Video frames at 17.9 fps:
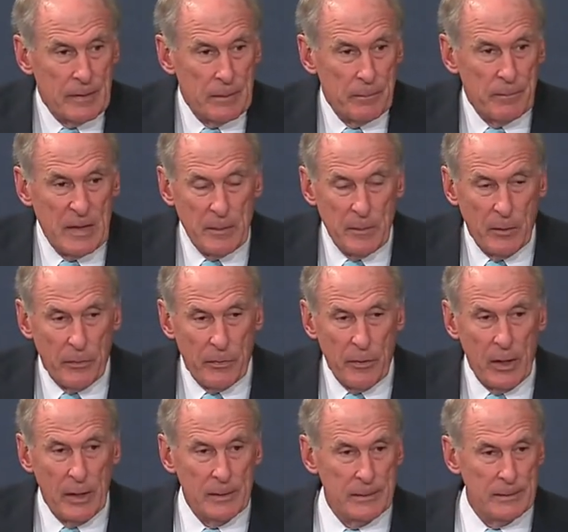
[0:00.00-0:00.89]
People
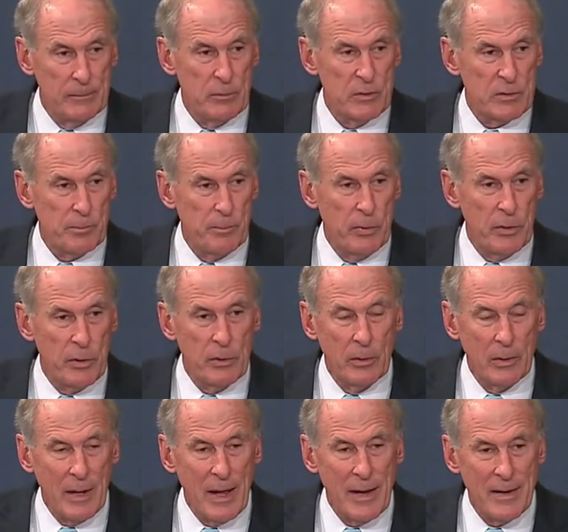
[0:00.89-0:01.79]
thought it was a pretty
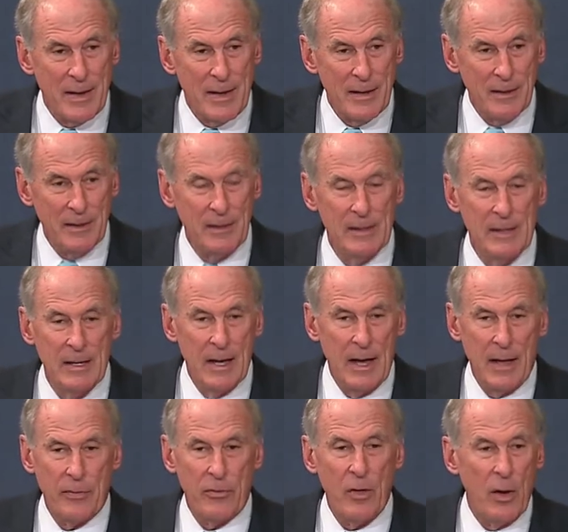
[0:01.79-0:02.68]
good idea.
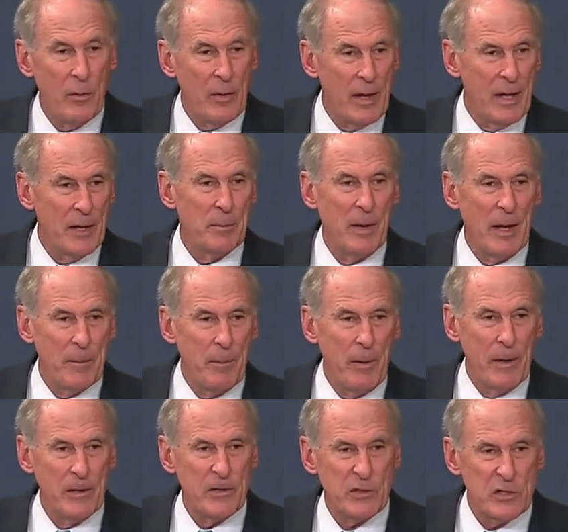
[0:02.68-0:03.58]
I thought we had
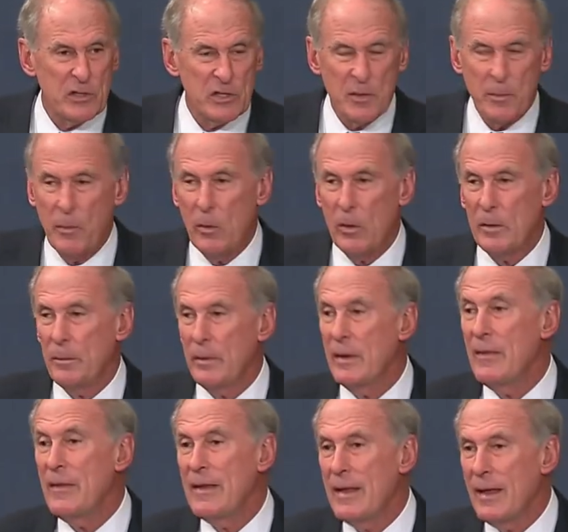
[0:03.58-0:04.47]
bipartisan support, but
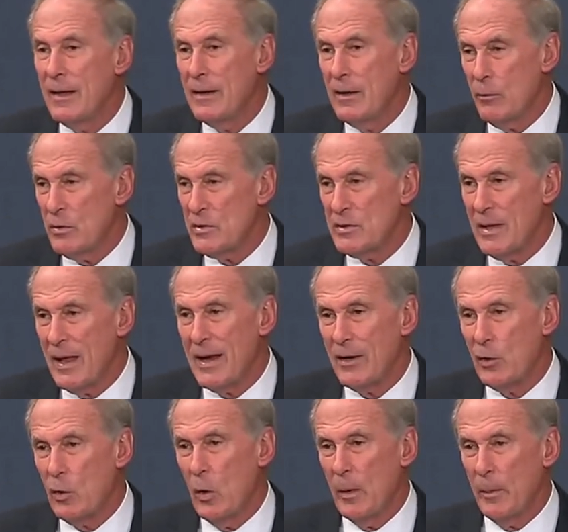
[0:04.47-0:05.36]
in the end, it was not
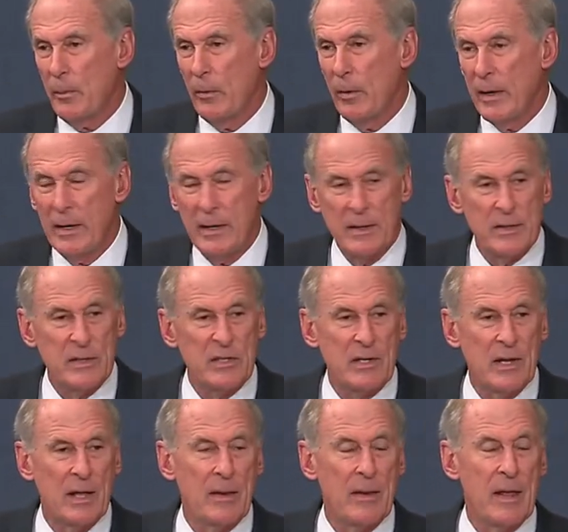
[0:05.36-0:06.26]
incorporated.
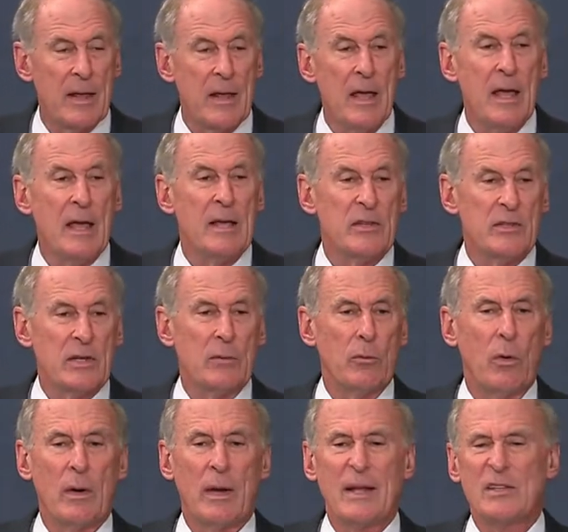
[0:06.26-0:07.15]
Instead, they said,
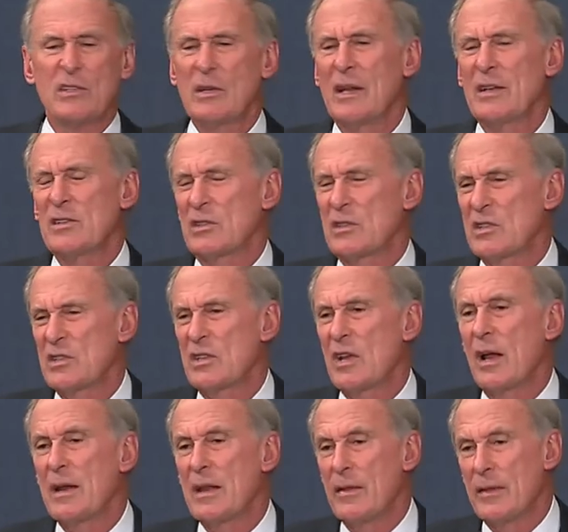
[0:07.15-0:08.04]
well, let's
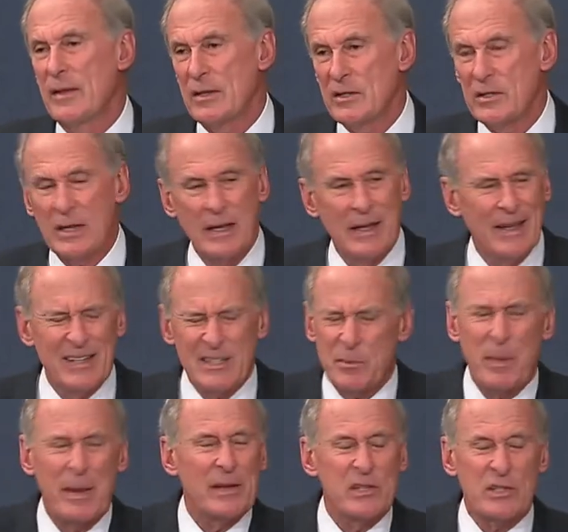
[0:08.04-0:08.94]
study this.
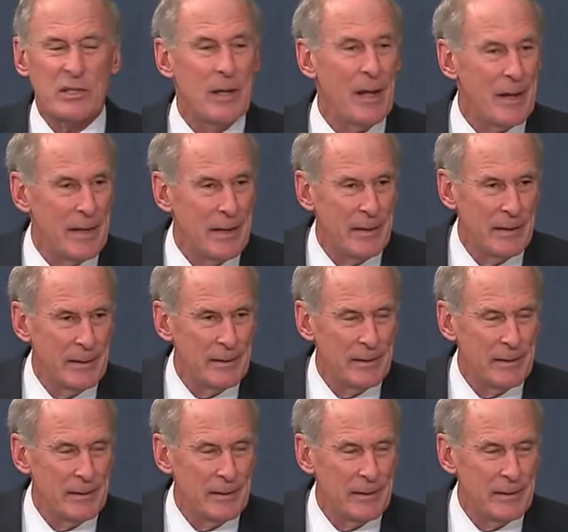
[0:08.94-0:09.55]
It's been studied.